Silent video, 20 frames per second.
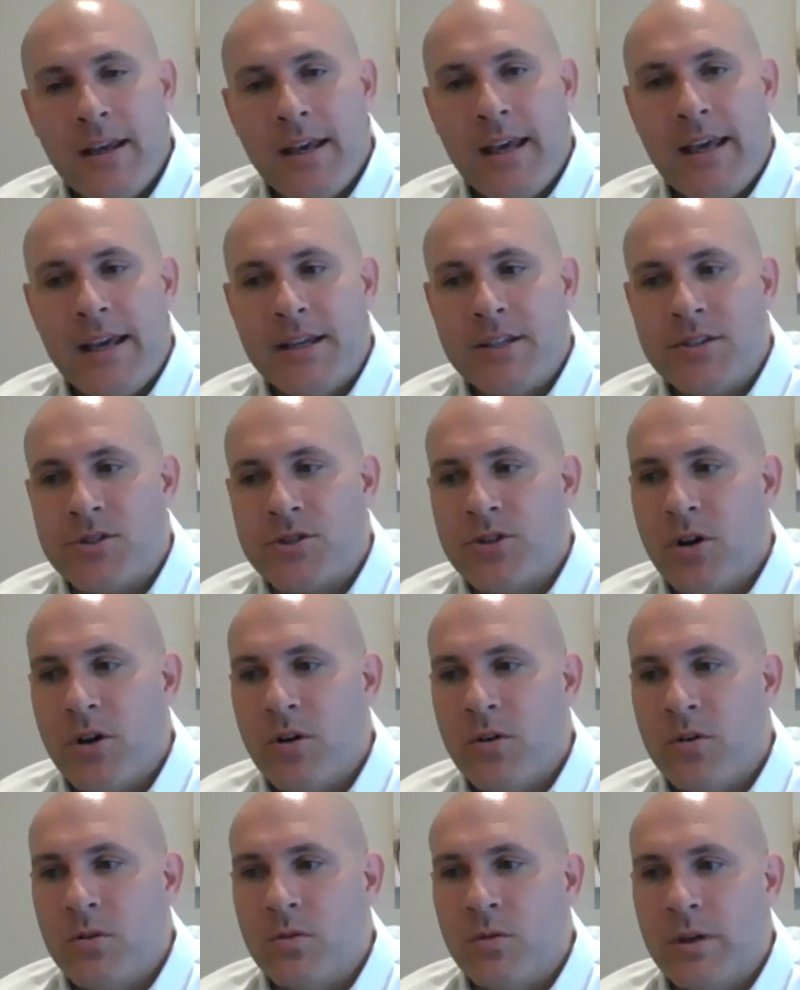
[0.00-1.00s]
And
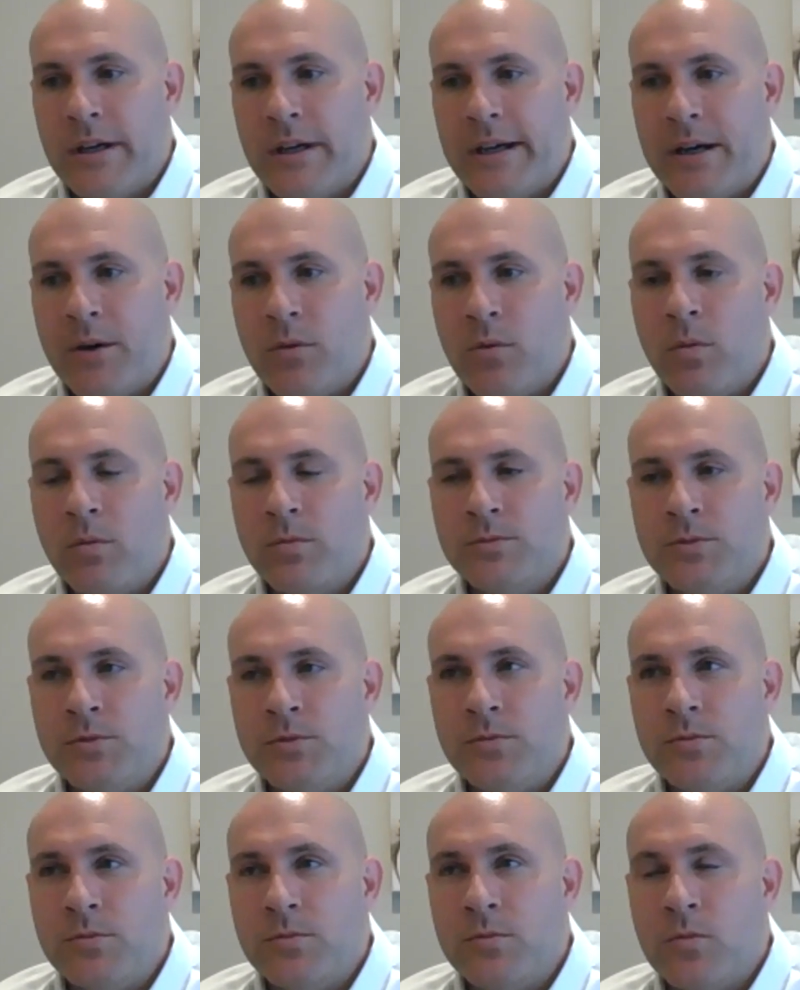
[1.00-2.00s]
so
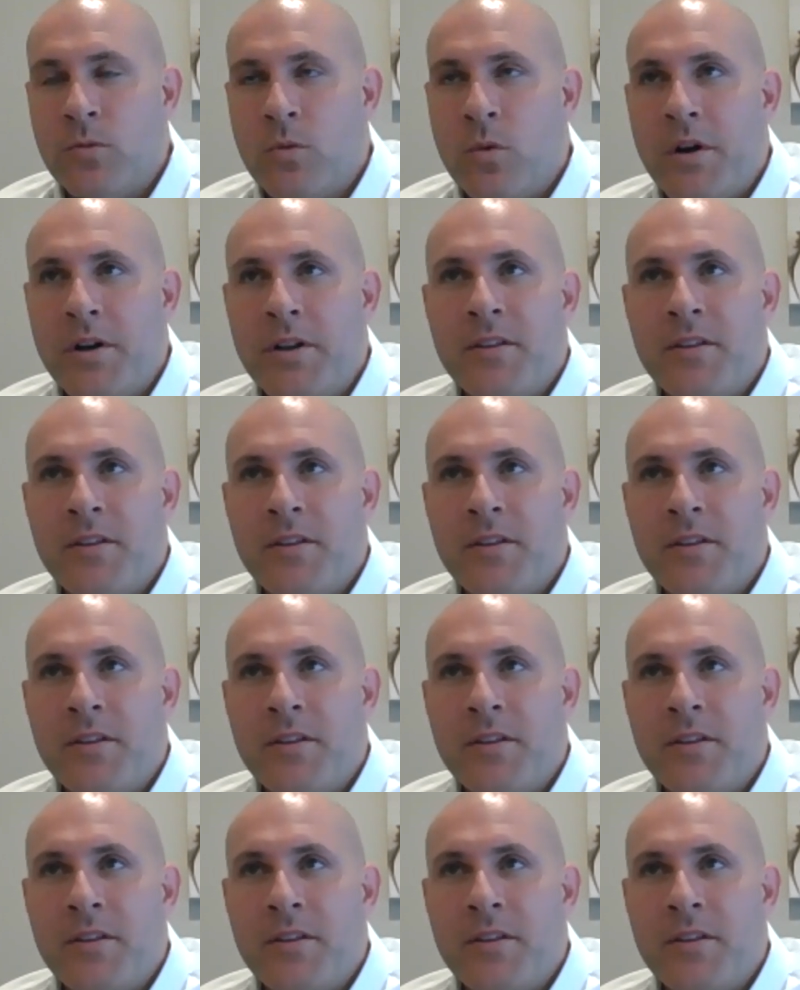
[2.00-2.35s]
one